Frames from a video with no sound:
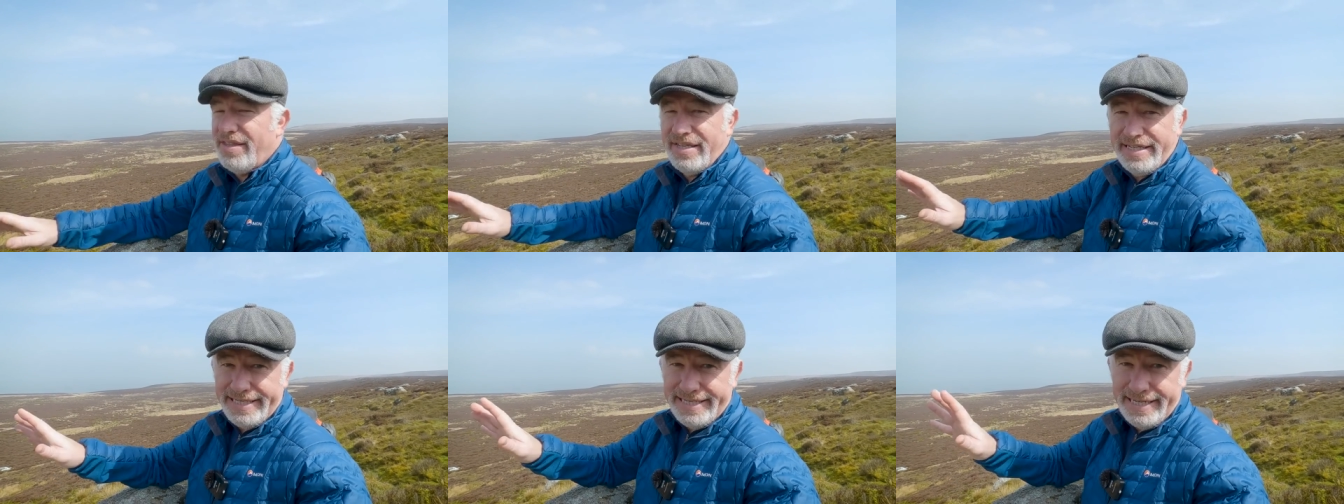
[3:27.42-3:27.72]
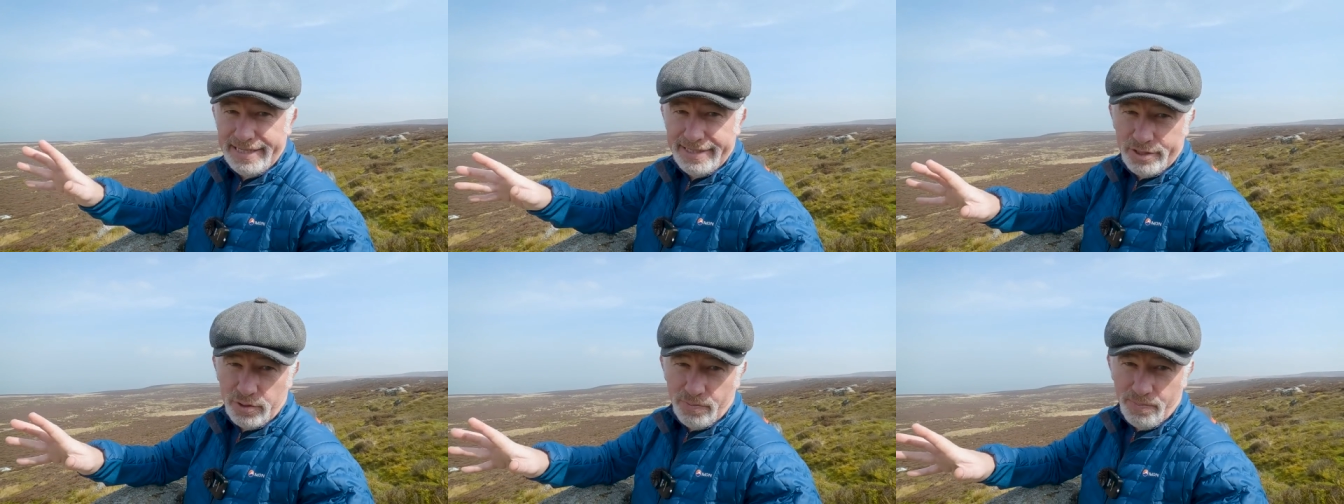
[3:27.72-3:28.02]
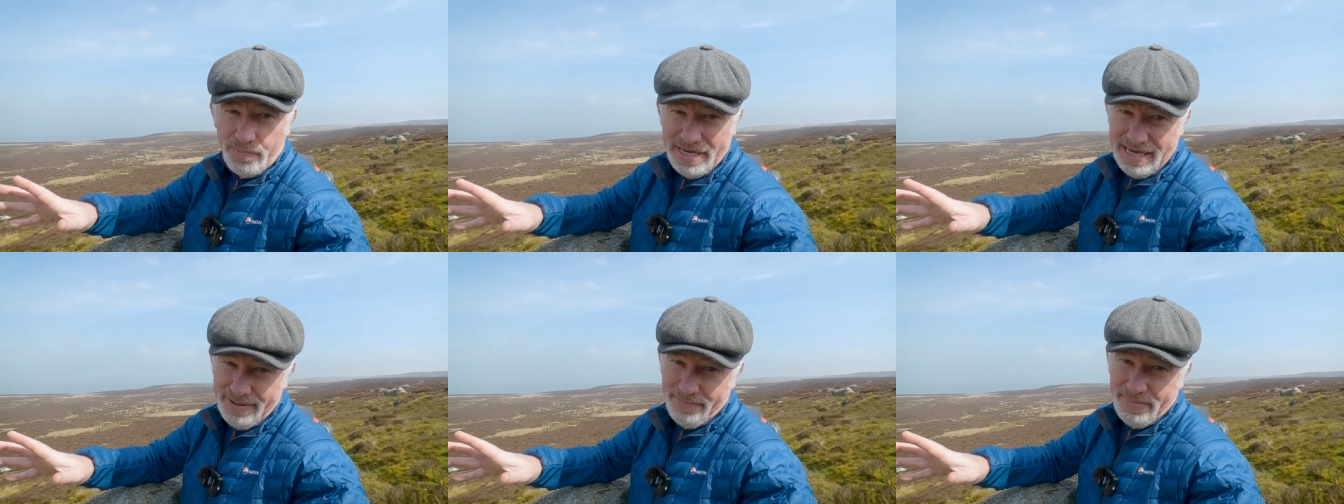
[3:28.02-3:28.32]
There's still some
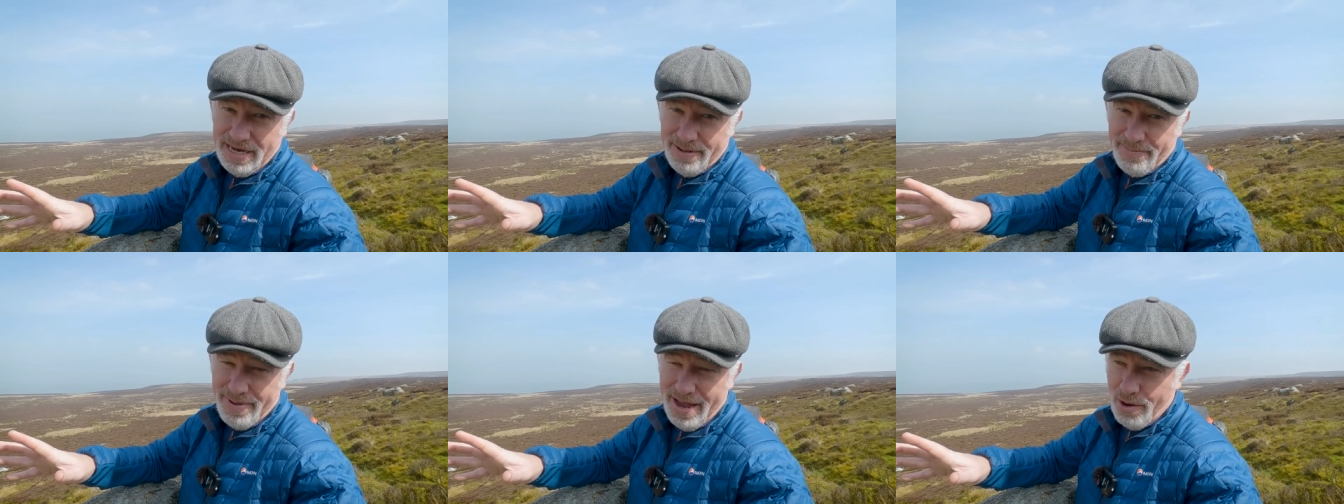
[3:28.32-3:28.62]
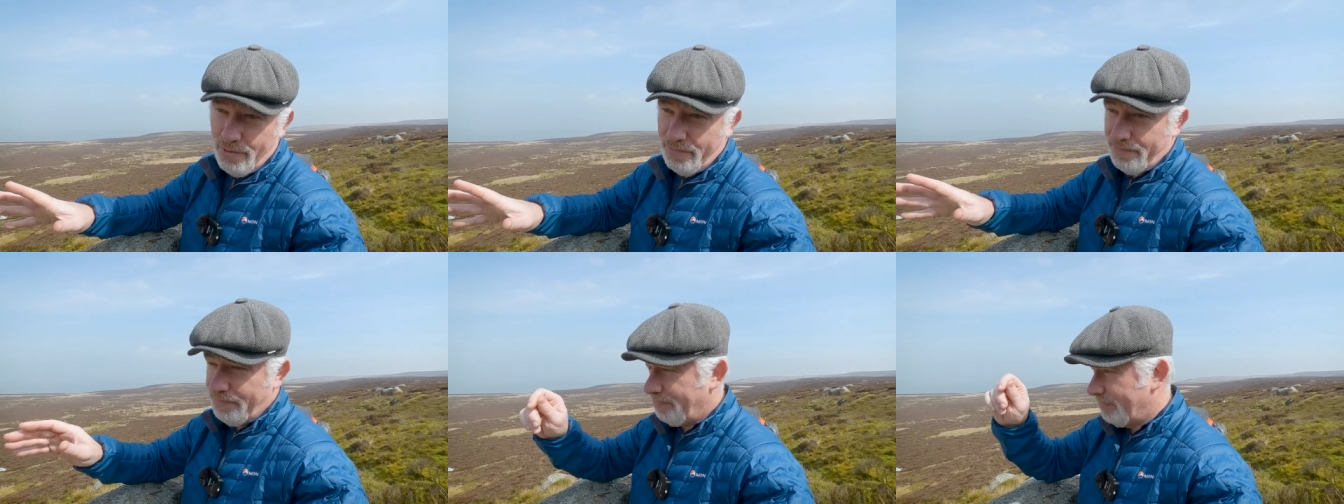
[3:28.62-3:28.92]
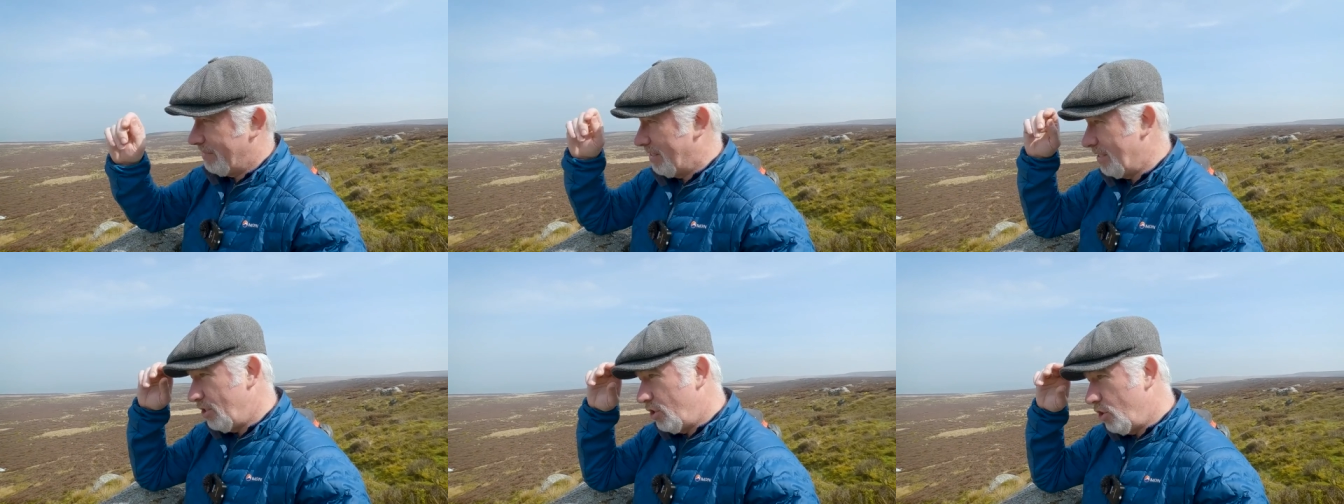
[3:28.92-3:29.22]
people about.
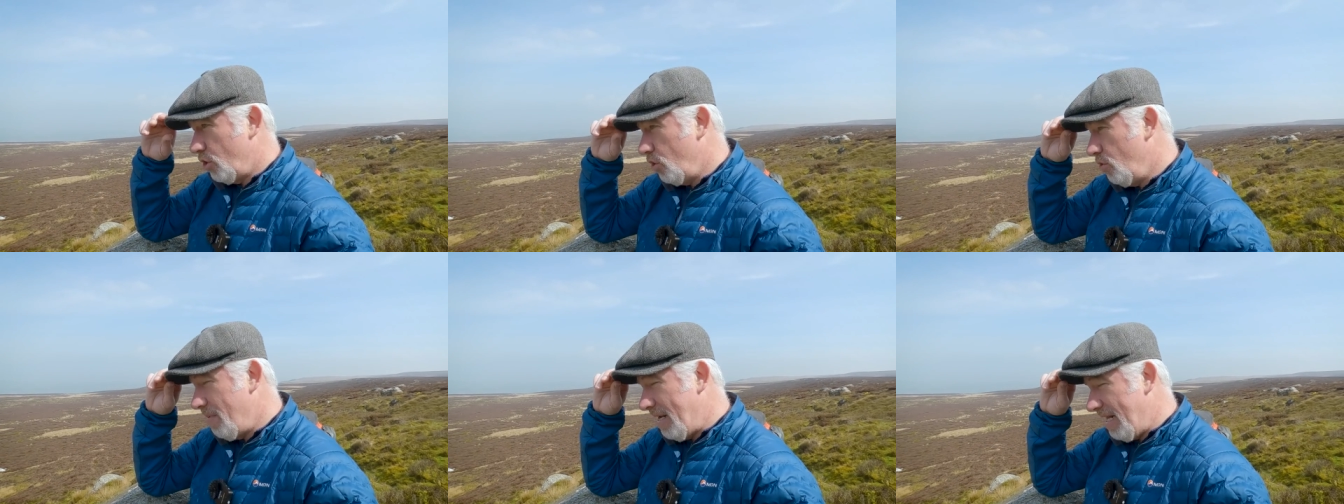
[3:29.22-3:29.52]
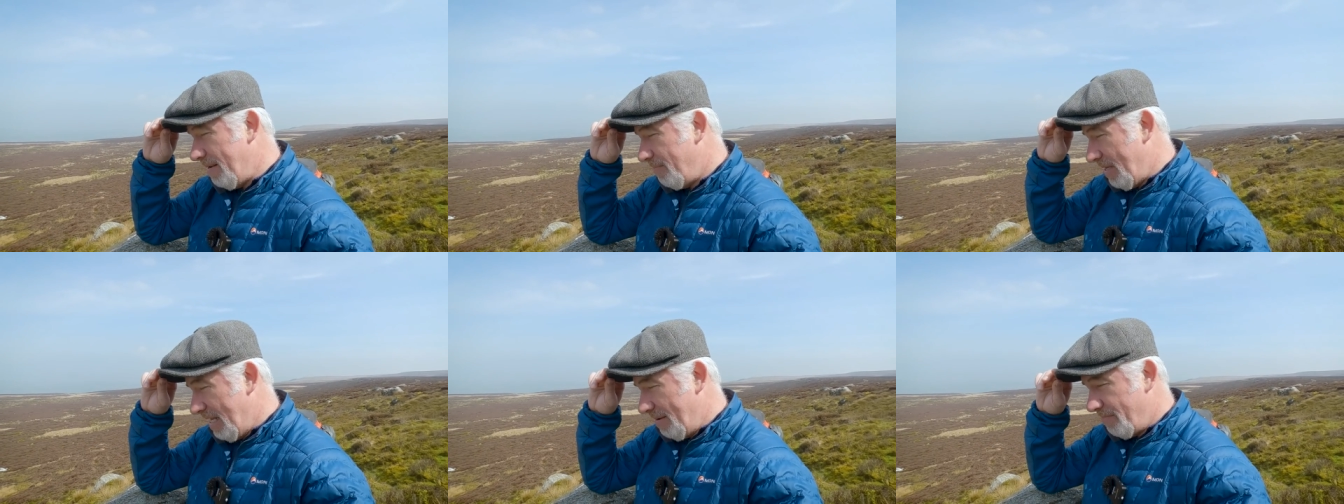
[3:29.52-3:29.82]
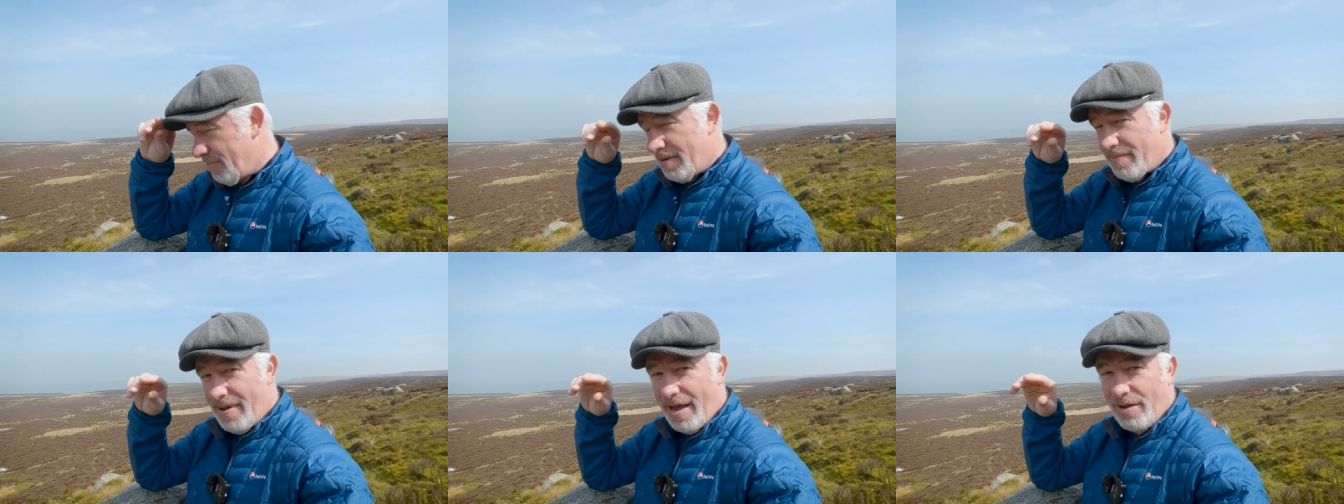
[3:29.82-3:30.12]
Too many
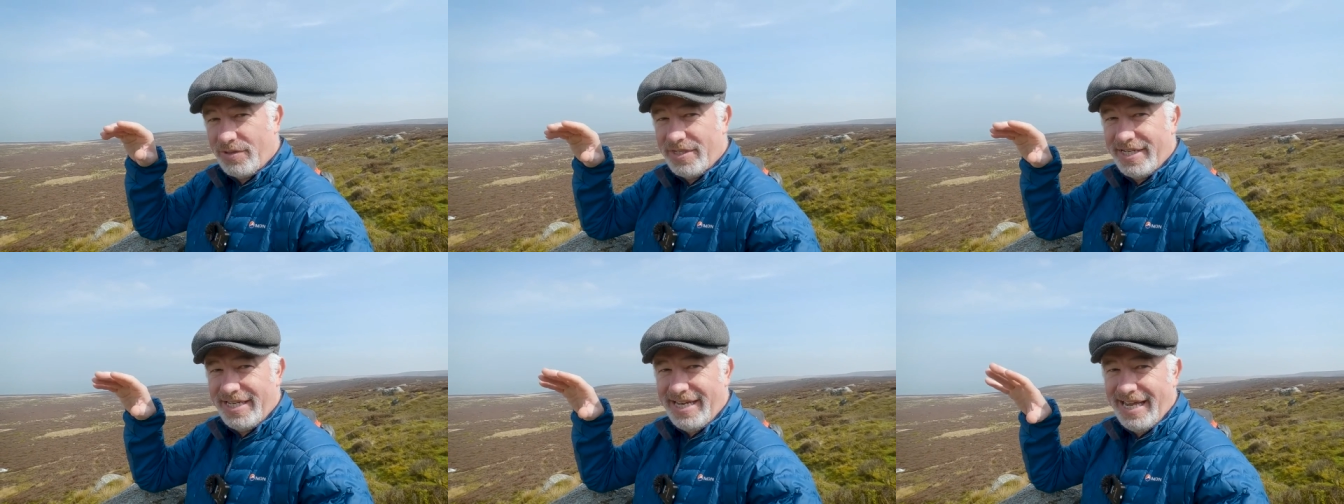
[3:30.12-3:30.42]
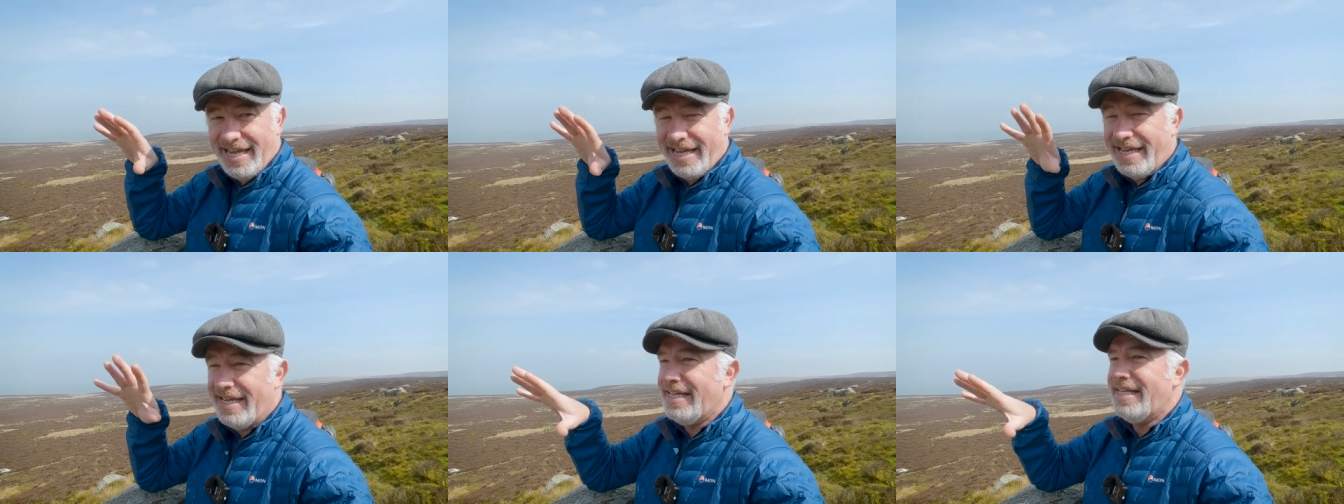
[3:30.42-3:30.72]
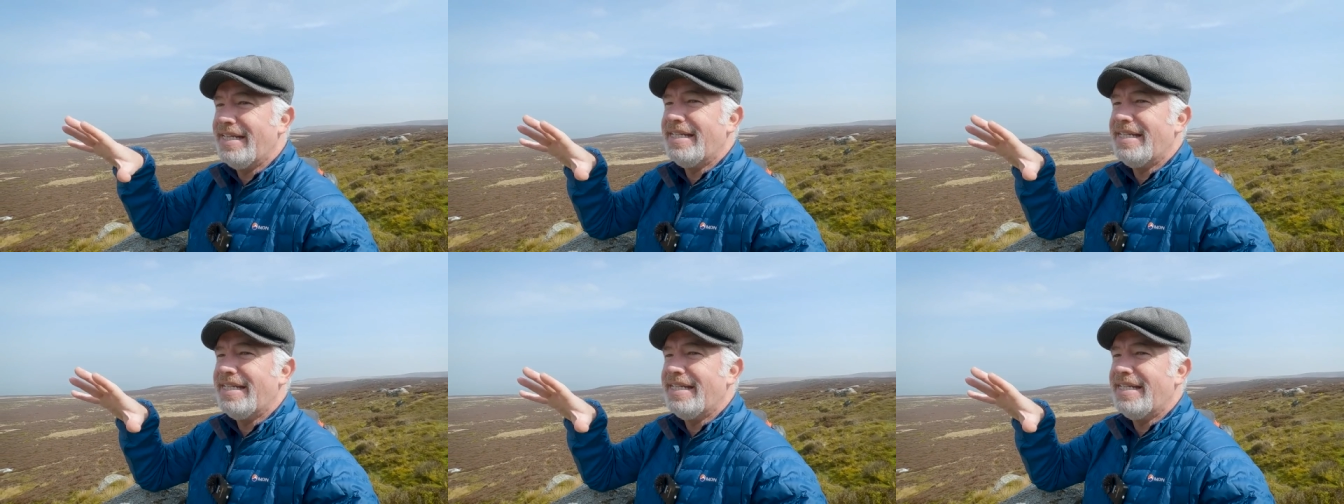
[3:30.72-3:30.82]
people about today.